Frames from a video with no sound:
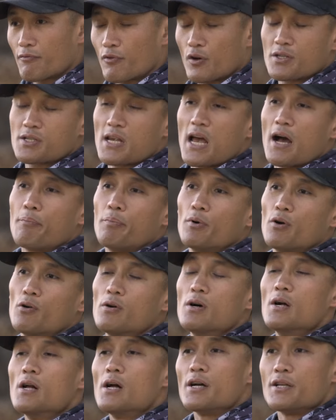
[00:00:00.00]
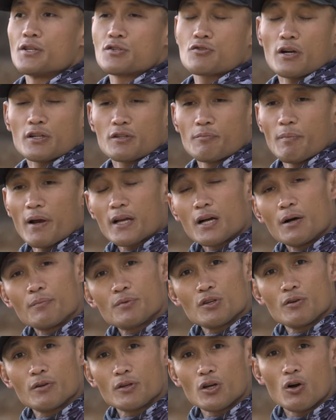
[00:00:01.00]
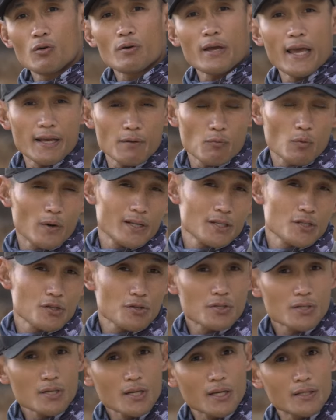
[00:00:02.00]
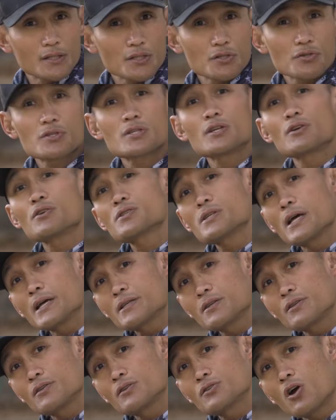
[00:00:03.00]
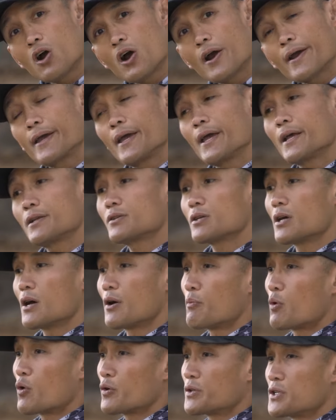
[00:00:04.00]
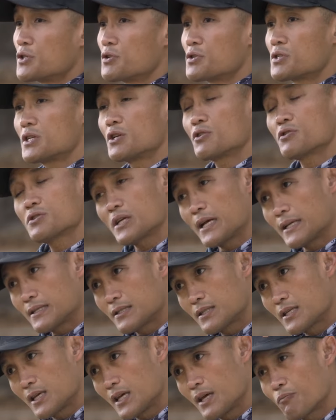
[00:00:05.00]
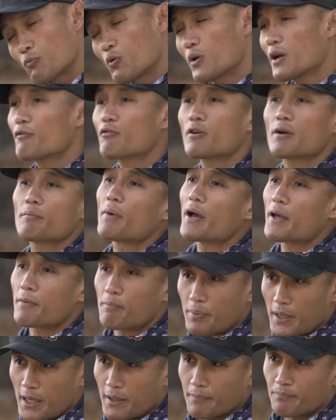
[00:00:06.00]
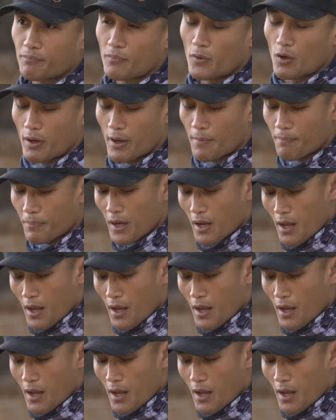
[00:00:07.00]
For example, instructor might come to you and go, okay, what did you see? Did you see your sights on the target? Or did you see your sights dip? Whatever it might be, okay?